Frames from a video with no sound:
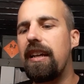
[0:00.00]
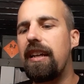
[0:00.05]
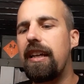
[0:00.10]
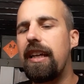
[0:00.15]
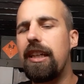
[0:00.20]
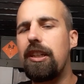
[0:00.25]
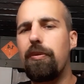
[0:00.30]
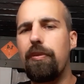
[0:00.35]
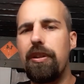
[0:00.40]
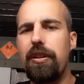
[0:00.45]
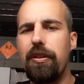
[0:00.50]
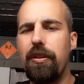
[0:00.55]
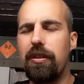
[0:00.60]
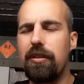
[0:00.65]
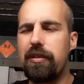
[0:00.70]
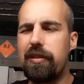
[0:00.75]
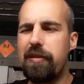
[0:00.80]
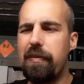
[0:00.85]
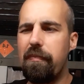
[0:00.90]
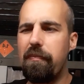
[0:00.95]
it will
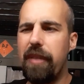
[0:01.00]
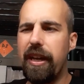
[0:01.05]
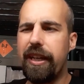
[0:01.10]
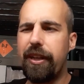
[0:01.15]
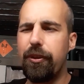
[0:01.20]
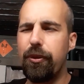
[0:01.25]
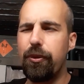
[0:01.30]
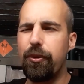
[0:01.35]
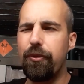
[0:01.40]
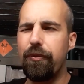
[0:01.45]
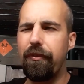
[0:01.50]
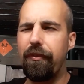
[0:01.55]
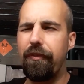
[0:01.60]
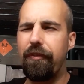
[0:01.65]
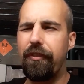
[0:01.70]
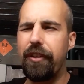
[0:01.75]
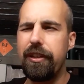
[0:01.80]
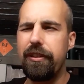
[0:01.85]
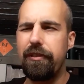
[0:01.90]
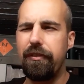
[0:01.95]
not make you
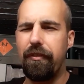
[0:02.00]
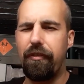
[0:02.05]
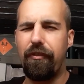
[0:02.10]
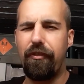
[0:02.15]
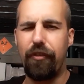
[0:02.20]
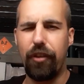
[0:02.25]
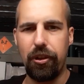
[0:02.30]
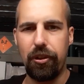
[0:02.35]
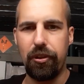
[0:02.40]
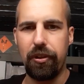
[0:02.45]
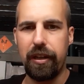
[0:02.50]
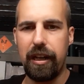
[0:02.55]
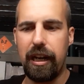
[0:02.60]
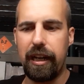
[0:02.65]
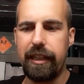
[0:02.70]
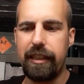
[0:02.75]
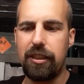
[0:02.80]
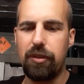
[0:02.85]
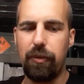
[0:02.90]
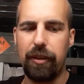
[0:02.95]
feel full,
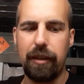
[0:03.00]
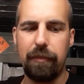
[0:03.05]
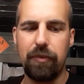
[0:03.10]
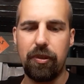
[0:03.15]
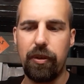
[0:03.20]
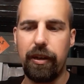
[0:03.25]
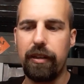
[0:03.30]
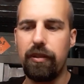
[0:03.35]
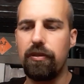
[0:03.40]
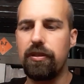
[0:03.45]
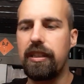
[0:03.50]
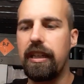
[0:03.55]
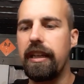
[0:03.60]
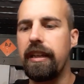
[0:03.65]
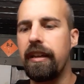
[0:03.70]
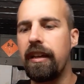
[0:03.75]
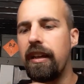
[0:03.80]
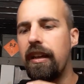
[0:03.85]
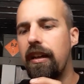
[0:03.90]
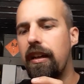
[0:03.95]
is what I'm trying to
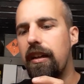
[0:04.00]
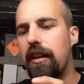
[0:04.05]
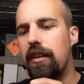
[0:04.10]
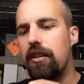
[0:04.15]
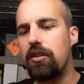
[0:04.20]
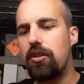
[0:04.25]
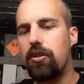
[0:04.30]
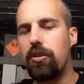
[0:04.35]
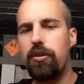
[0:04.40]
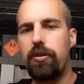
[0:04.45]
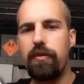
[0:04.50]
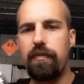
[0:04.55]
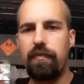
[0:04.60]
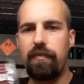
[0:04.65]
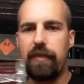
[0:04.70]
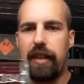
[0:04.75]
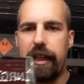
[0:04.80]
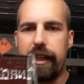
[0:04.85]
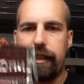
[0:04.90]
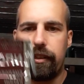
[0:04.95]
say. So
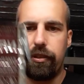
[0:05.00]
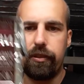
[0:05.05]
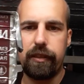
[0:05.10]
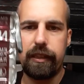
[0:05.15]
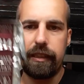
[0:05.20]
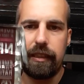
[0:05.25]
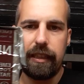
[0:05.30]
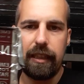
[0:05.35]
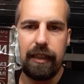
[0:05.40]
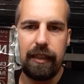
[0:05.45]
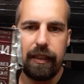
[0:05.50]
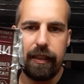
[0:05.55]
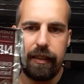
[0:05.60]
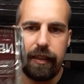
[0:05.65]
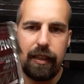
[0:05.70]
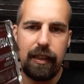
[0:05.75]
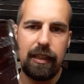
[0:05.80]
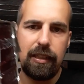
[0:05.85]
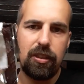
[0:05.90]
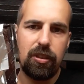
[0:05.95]
like you can see,
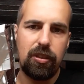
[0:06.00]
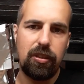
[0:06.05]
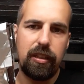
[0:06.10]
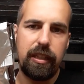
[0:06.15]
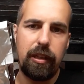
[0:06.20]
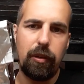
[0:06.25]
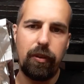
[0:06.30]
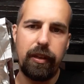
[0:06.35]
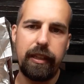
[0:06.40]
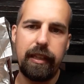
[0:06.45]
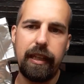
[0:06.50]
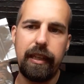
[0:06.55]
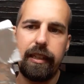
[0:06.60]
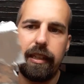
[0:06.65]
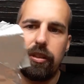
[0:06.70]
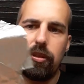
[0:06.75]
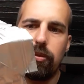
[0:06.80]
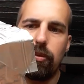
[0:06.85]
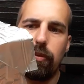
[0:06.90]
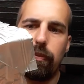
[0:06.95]
this is the only thing
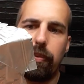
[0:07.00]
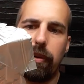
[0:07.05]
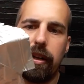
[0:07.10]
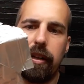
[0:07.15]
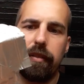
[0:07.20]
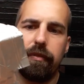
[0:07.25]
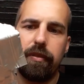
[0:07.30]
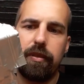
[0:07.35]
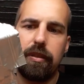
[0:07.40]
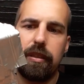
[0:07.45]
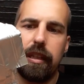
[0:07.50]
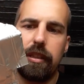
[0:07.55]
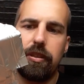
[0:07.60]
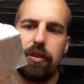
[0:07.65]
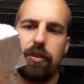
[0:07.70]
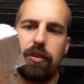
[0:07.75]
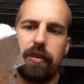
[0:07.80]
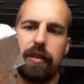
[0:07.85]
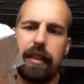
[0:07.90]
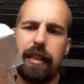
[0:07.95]
that
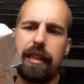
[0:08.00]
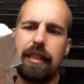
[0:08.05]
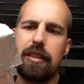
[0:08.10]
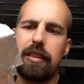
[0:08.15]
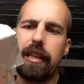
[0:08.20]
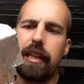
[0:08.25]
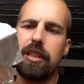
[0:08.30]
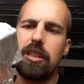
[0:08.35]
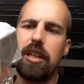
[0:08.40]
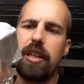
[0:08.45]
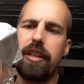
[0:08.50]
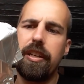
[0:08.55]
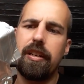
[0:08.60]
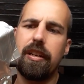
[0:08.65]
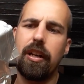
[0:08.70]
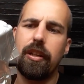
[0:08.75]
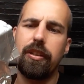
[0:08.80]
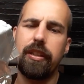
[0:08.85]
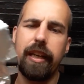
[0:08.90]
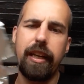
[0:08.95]
is actually
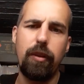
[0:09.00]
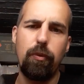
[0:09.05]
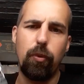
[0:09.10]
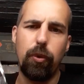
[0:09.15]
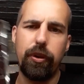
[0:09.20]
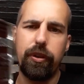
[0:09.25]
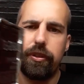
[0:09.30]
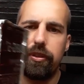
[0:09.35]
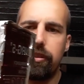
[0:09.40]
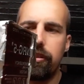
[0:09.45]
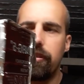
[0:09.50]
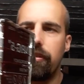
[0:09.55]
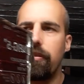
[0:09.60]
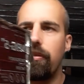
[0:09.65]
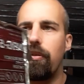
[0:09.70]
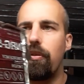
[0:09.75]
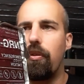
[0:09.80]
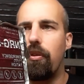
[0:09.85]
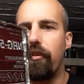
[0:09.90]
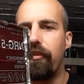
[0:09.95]
a day worth
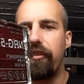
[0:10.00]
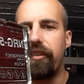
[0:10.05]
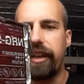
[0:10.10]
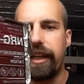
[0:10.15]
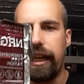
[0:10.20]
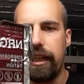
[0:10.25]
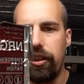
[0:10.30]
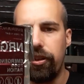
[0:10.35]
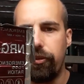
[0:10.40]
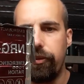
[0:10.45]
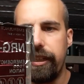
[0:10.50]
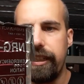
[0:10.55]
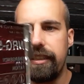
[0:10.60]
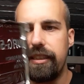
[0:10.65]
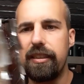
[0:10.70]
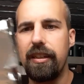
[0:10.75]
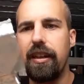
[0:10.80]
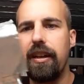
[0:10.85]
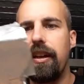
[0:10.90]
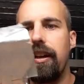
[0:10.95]
of
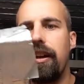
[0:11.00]
calories,